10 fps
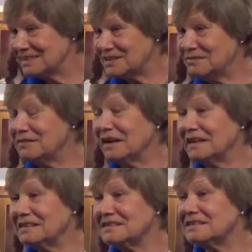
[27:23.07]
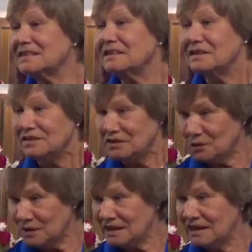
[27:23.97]
She finds
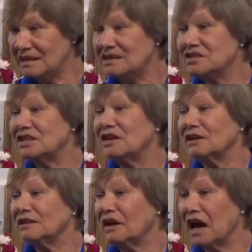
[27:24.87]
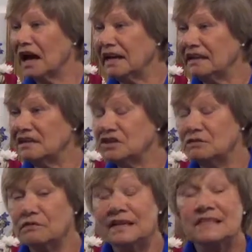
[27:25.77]
Yogananda Ji online. She
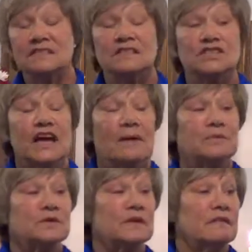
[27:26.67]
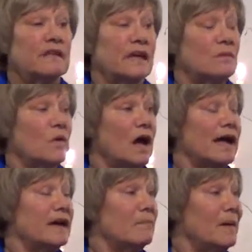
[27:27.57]
reads the chapter in the
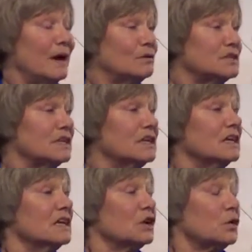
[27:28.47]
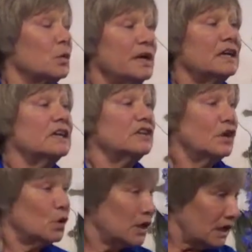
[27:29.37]
AY about Kriya
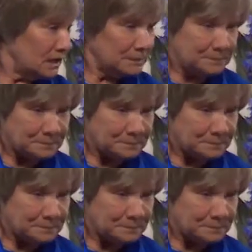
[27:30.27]
Yoga.